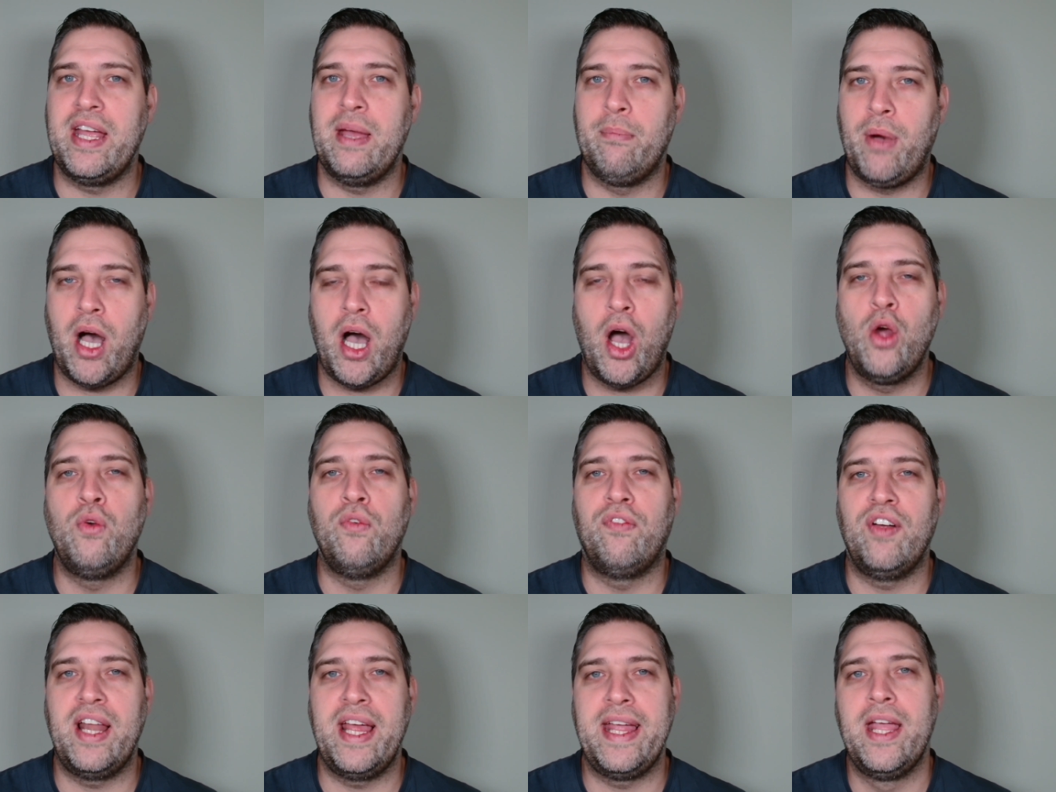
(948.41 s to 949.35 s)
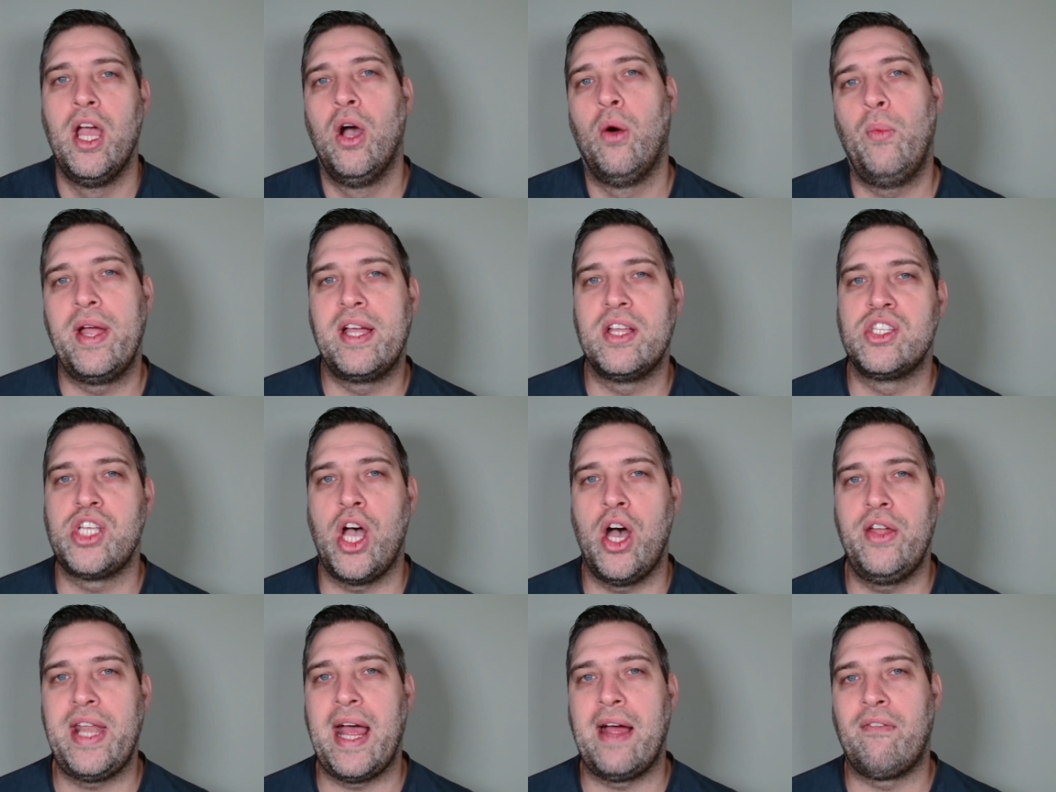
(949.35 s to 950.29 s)
but hopefully we can turn
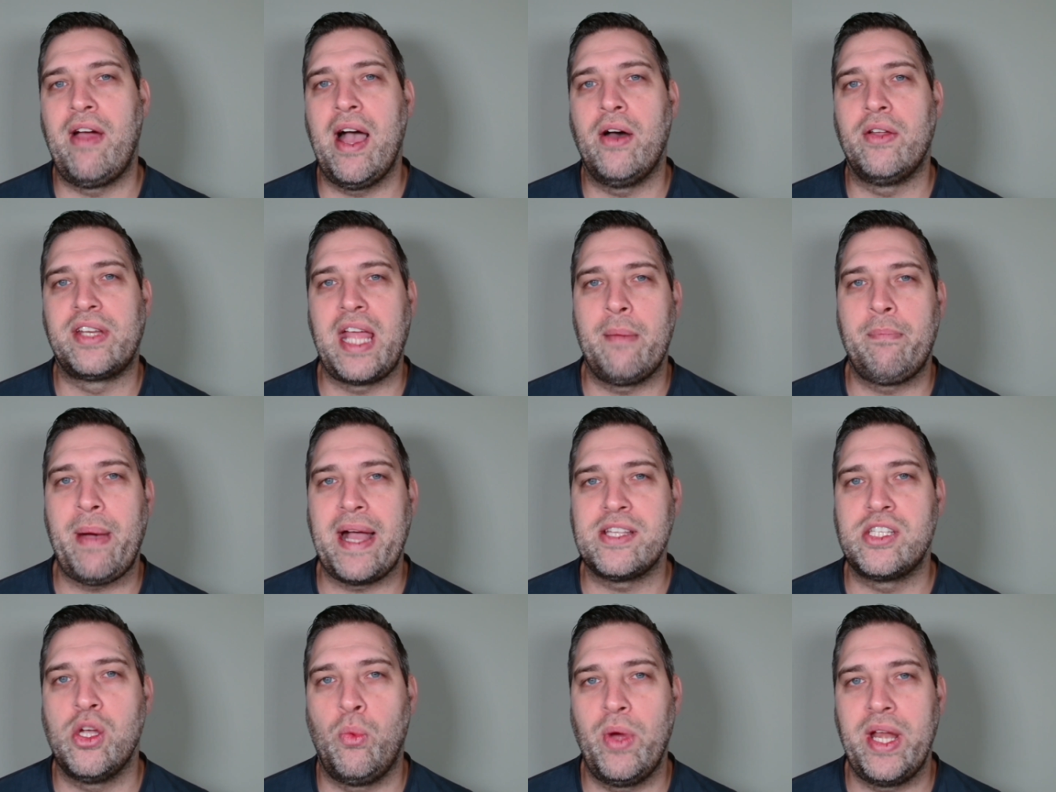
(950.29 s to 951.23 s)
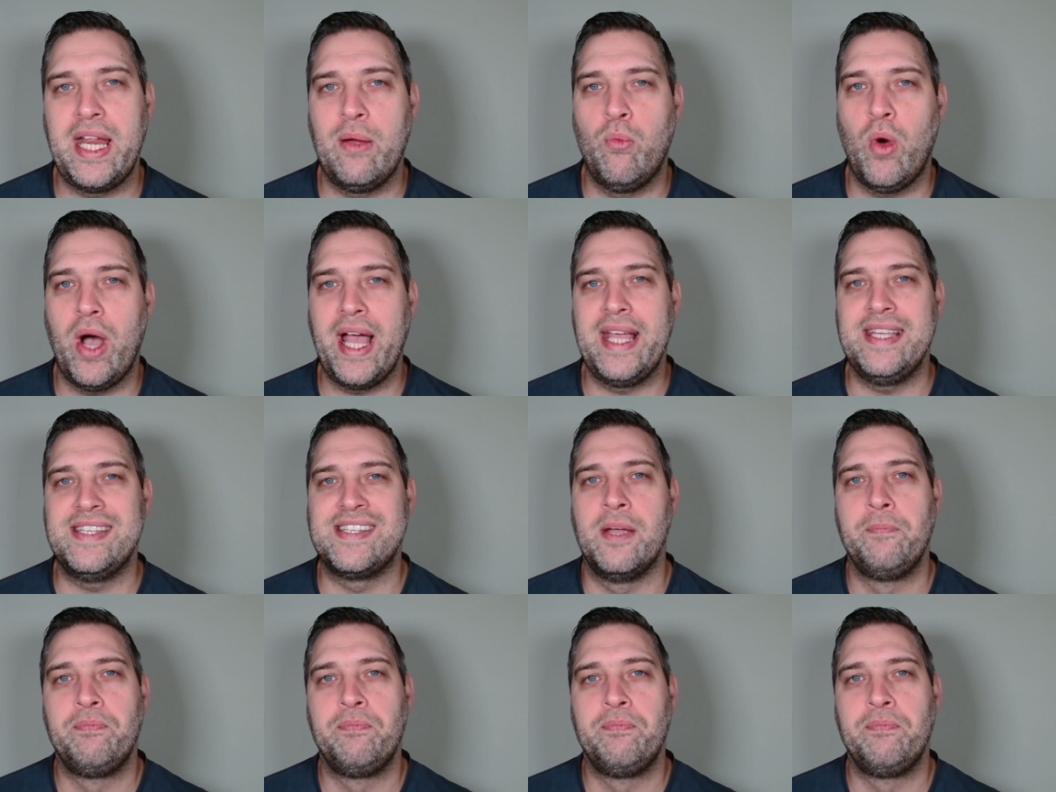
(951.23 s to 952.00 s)
that round, get back to winning ways